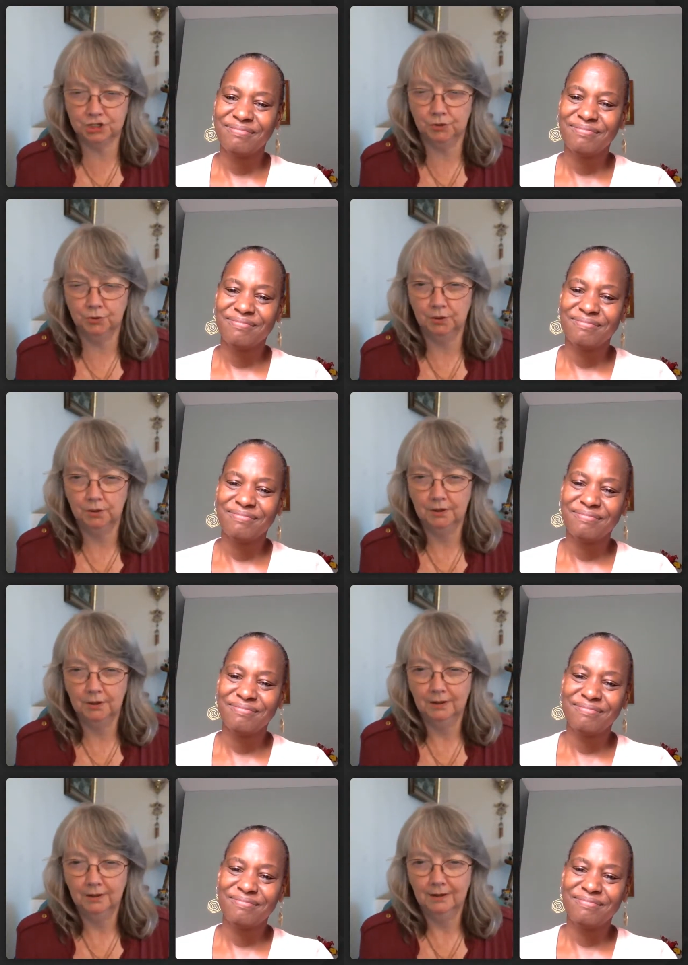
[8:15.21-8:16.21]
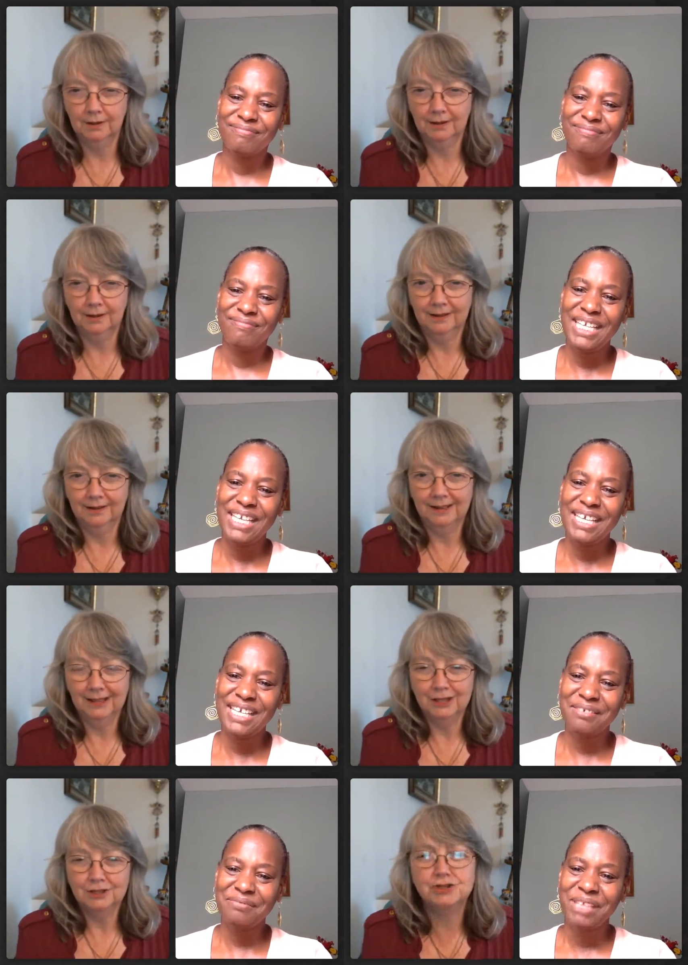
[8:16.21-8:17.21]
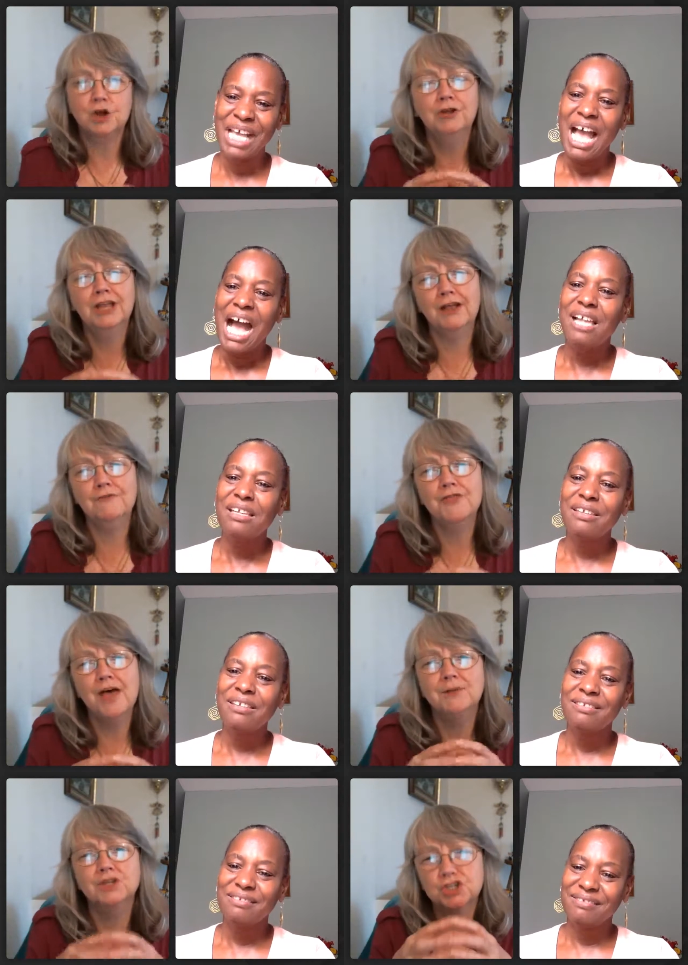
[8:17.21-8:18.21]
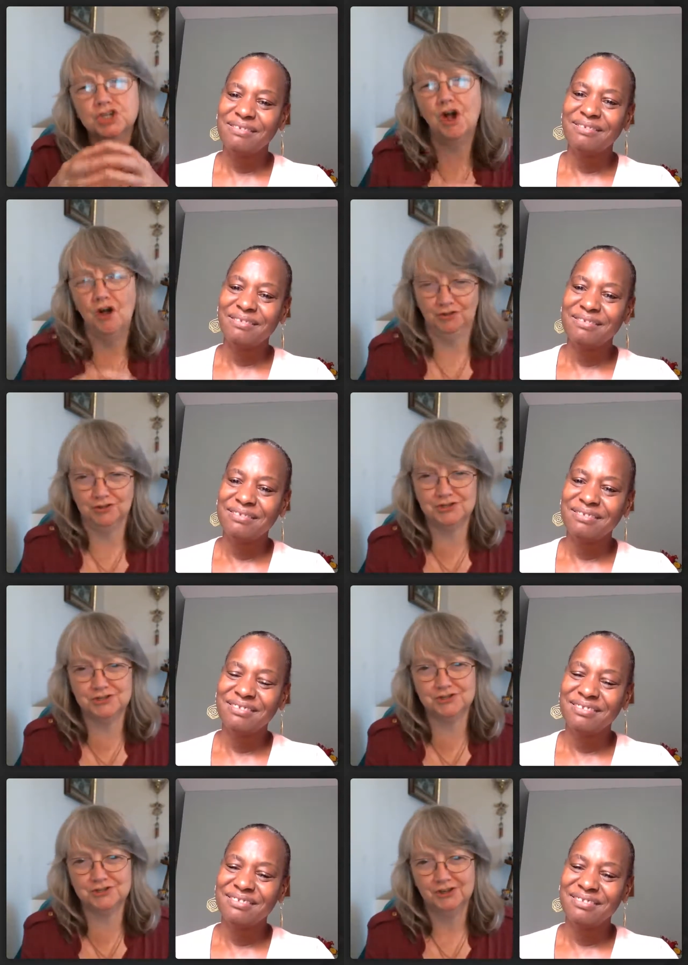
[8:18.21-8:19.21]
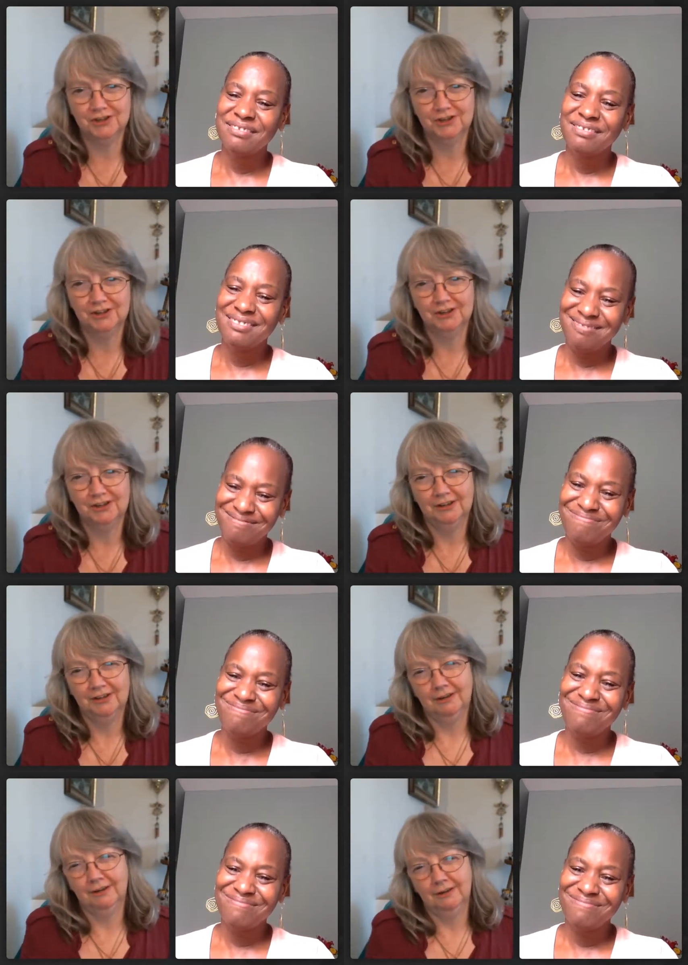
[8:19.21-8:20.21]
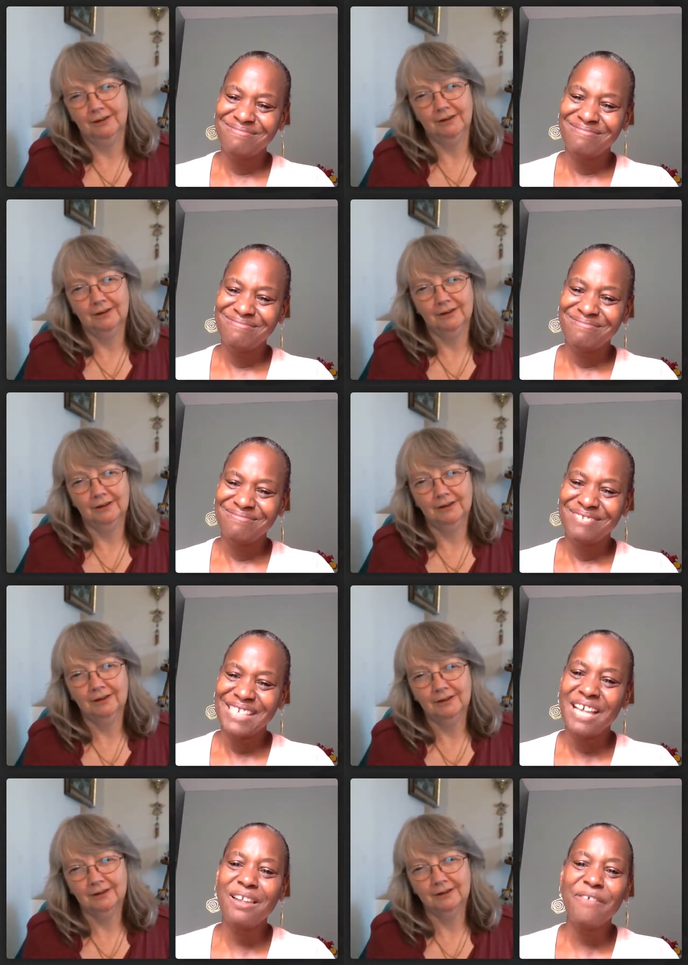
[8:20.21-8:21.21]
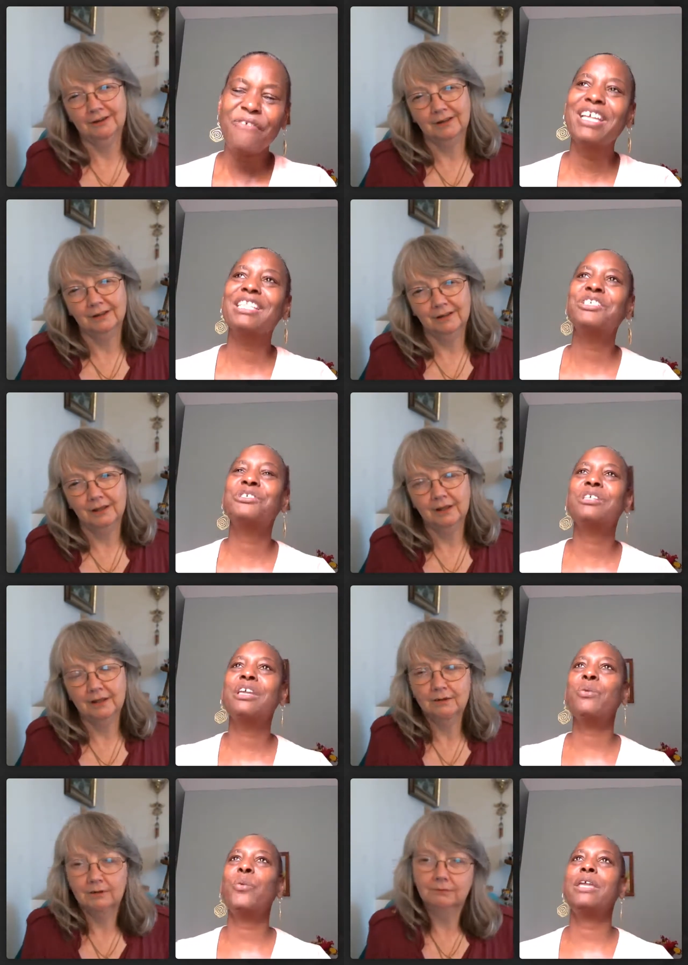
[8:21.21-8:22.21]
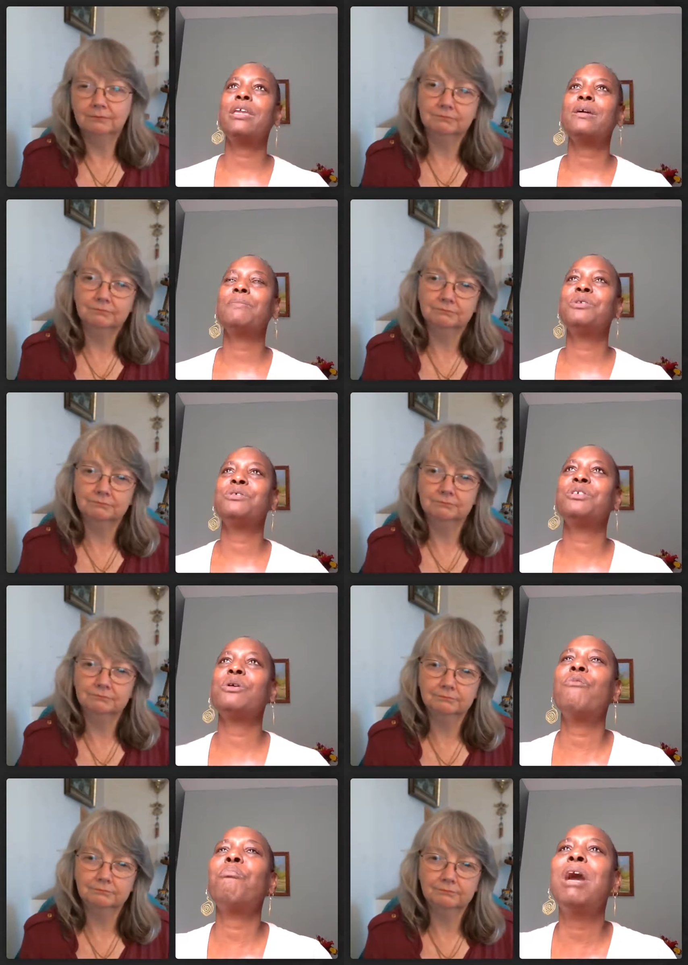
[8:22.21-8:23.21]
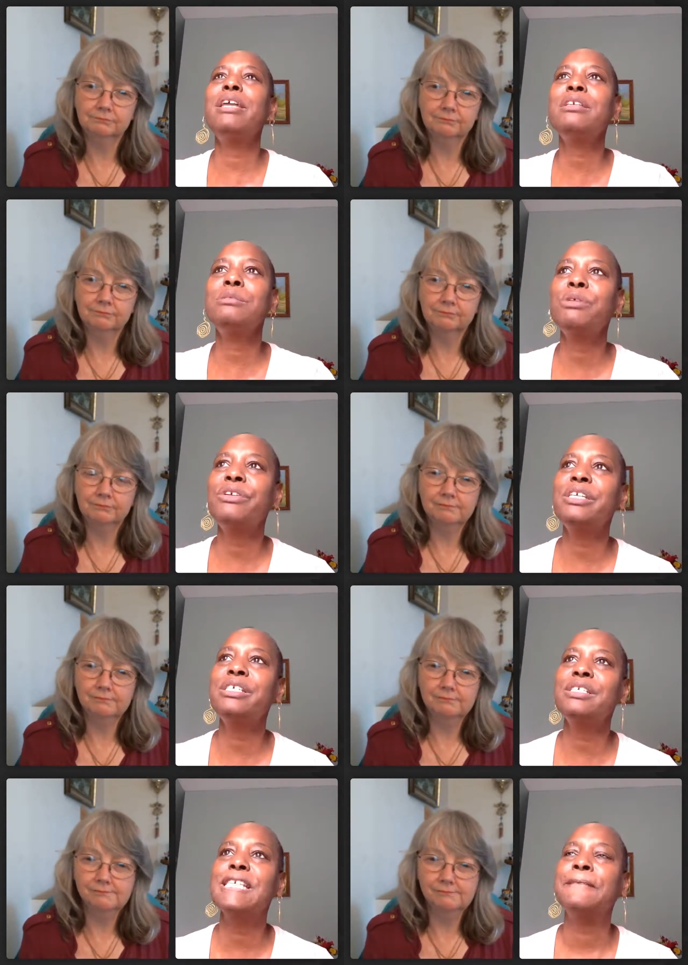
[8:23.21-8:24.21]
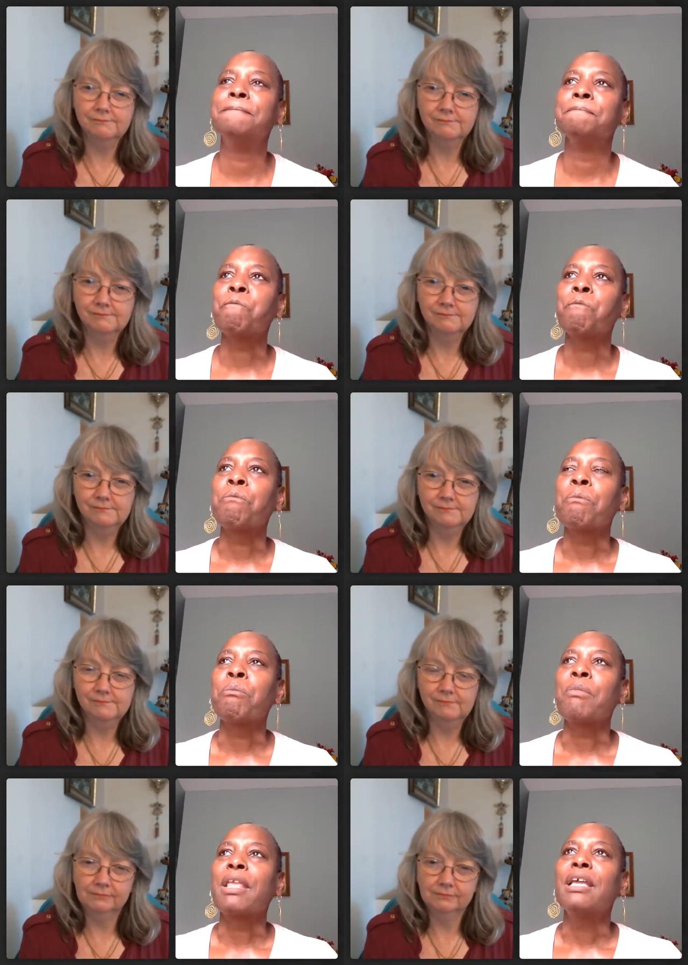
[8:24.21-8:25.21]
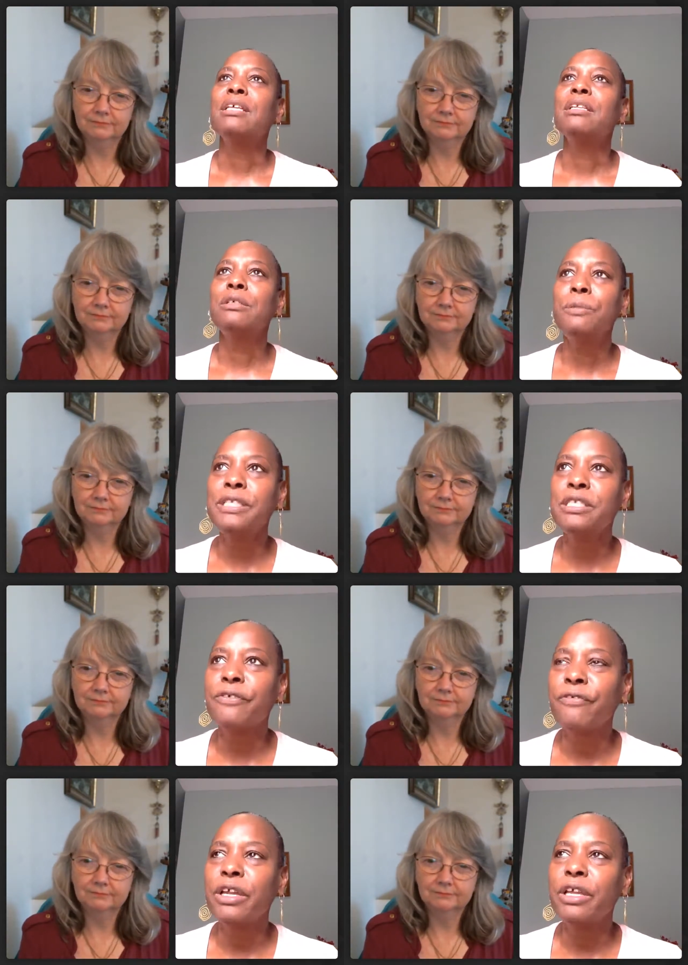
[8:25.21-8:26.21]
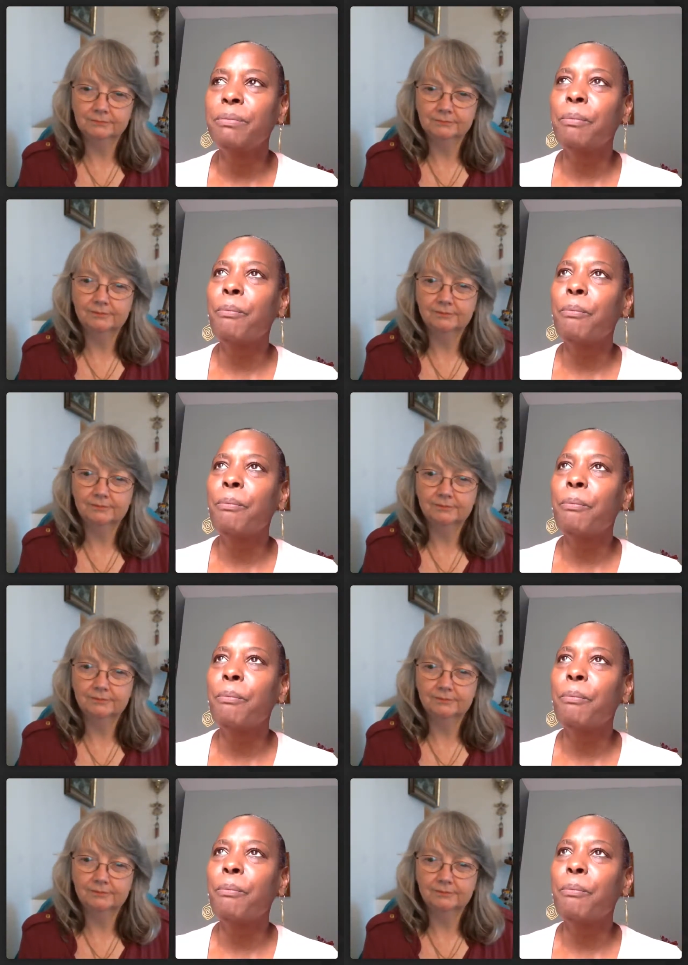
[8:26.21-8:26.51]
Speaker 1: to. Yeah. I would have a chance. Mm-hmm.
Speaker 2: I love the fact that you're saying waking up to. So my experience a little bit different,